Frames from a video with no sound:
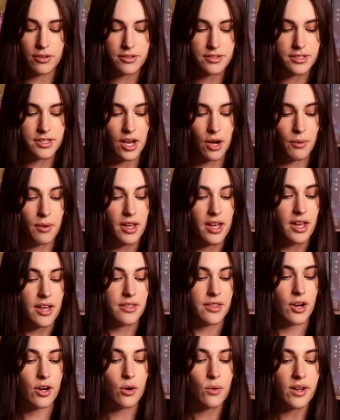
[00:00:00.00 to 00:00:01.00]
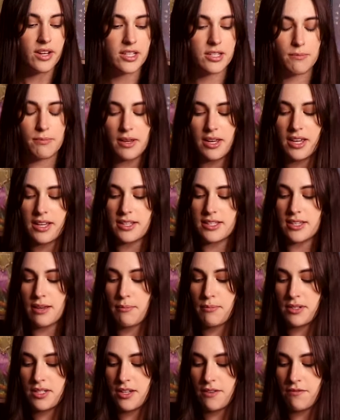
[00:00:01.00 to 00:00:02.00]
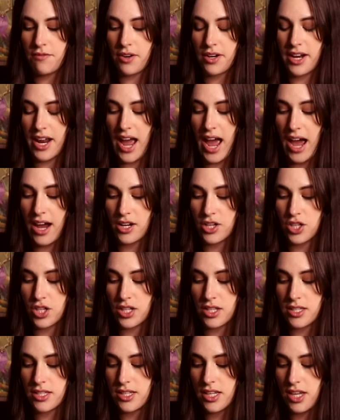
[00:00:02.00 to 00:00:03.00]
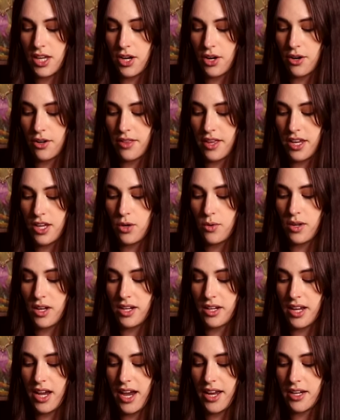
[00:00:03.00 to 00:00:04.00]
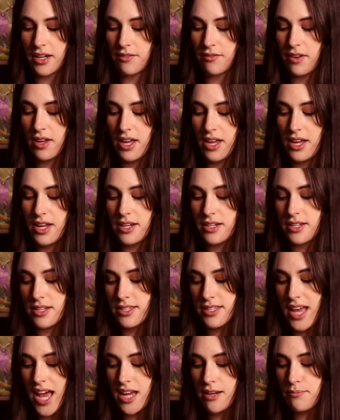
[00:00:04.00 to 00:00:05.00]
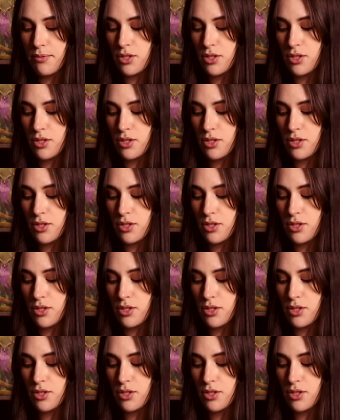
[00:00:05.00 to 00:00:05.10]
So there are going to be some different actions here that you can kind of decide